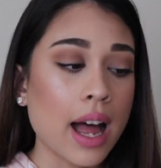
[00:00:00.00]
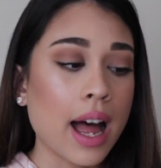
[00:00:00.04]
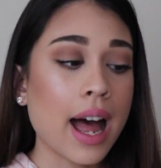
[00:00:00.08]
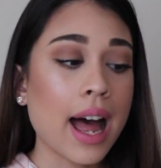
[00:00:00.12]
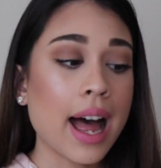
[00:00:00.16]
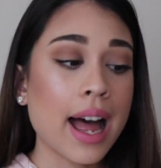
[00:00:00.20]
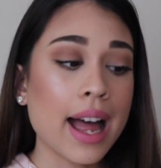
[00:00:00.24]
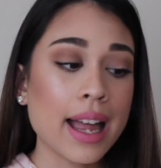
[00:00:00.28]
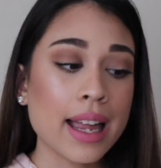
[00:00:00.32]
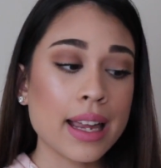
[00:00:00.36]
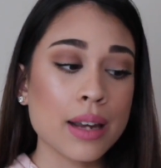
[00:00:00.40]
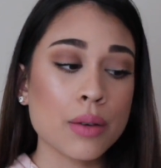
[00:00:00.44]

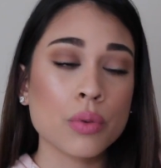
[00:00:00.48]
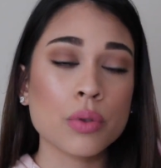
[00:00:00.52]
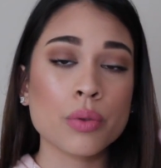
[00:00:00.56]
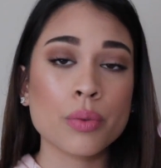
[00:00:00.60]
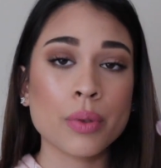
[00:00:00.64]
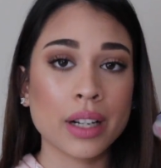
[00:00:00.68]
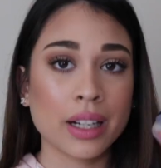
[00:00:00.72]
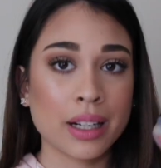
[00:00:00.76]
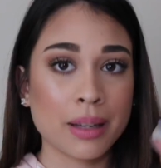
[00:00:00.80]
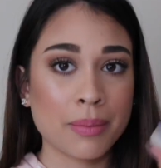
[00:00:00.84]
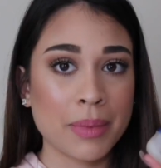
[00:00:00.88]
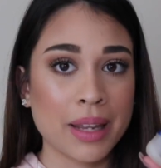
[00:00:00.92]
I will
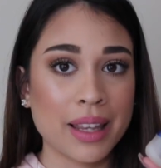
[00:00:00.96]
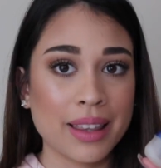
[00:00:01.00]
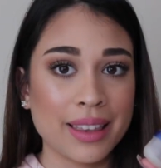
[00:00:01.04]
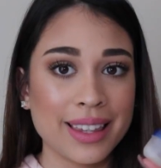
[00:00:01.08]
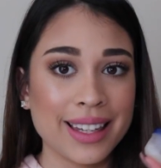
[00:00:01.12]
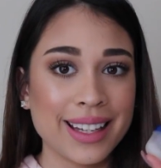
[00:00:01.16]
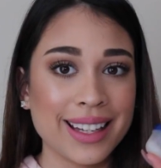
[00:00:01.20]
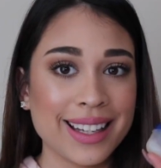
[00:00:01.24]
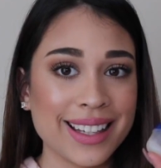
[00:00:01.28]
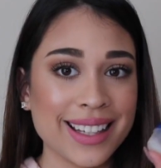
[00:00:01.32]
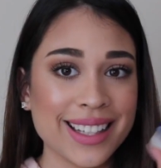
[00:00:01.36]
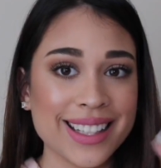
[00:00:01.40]
recommend
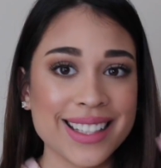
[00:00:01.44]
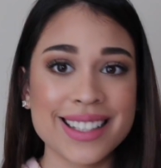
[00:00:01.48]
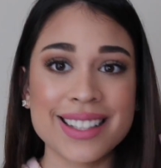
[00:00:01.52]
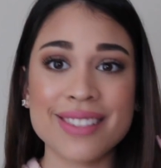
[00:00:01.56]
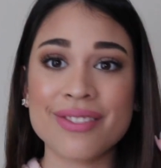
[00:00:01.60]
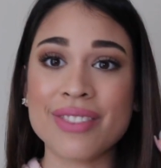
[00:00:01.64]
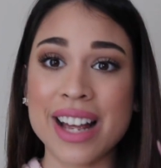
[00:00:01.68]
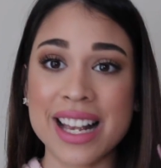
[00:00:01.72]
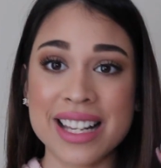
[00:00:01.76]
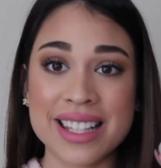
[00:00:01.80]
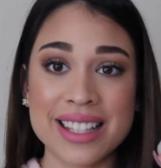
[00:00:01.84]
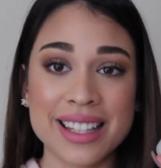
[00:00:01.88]
this
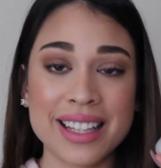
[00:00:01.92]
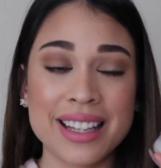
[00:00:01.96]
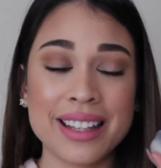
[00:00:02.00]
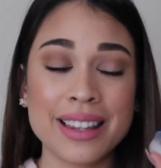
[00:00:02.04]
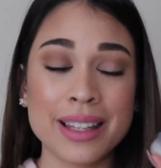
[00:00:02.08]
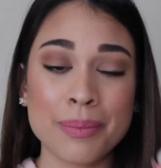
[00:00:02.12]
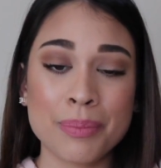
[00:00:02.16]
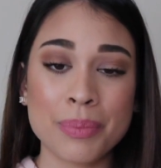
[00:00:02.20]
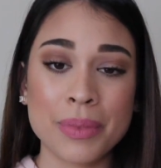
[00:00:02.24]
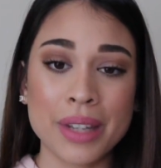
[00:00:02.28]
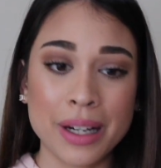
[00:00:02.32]
Vaseline Lip